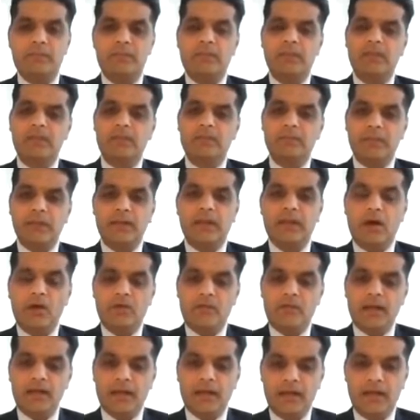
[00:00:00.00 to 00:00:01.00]
The beta of an
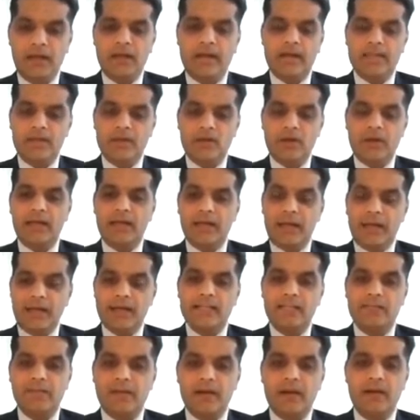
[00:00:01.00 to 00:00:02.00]
index or an index
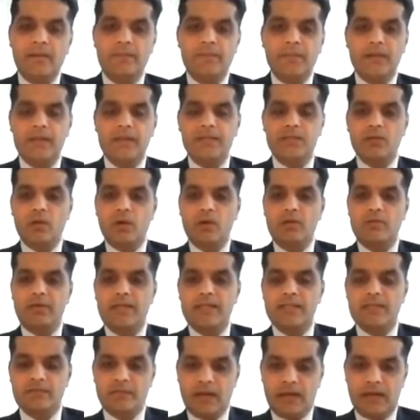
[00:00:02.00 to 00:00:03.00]
fund is always
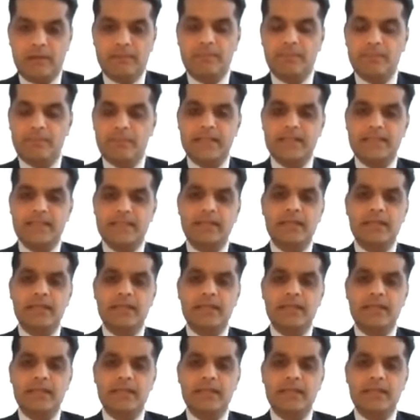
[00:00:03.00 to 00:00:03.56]
1, basically.